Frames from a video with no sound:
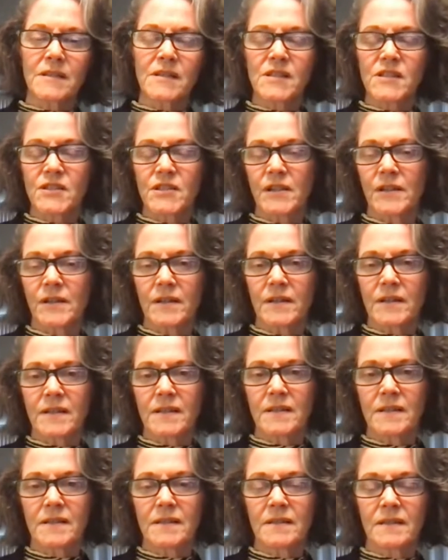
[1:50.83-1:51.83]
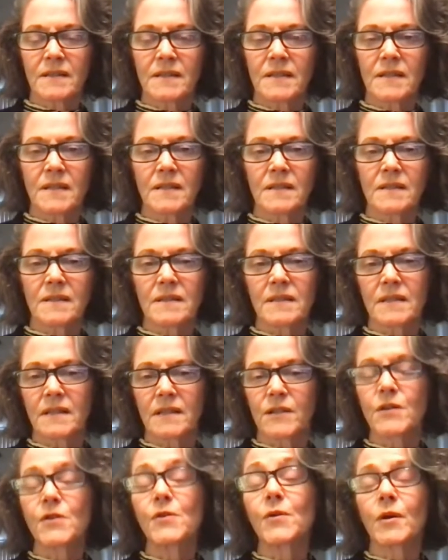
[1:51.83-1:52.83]
started in
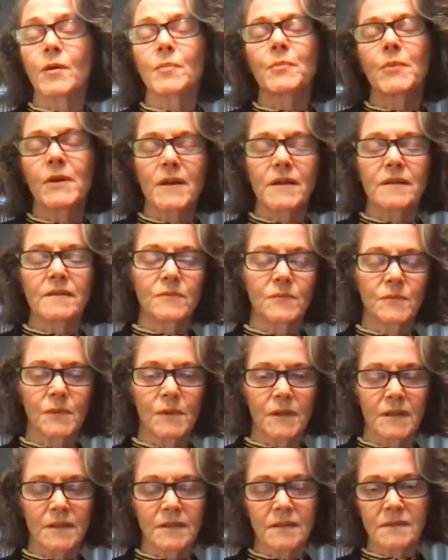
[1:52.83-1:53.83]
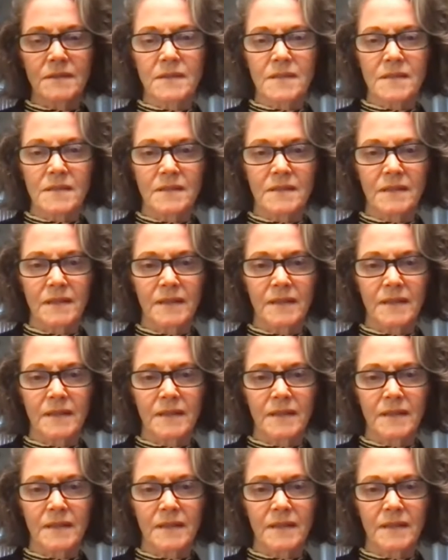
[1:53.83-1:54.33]
the corporate world.